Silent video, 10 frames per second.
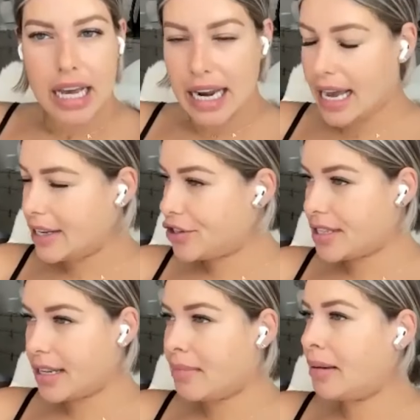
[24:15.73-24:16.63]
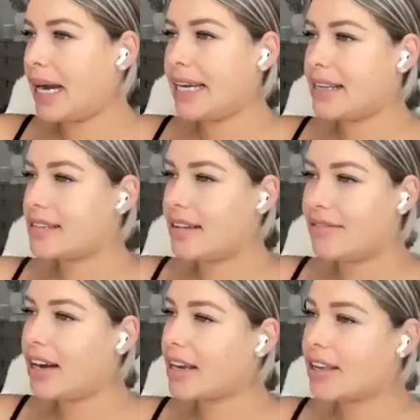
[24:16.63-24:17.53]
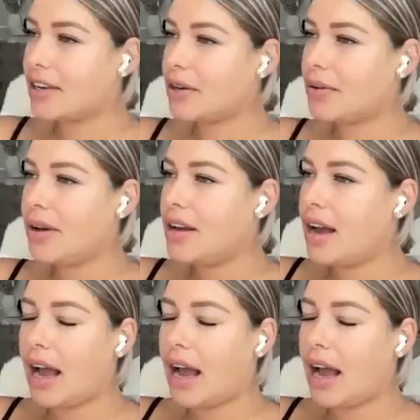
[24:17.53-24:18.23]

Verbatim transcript: And I just, in my mind, I said, you,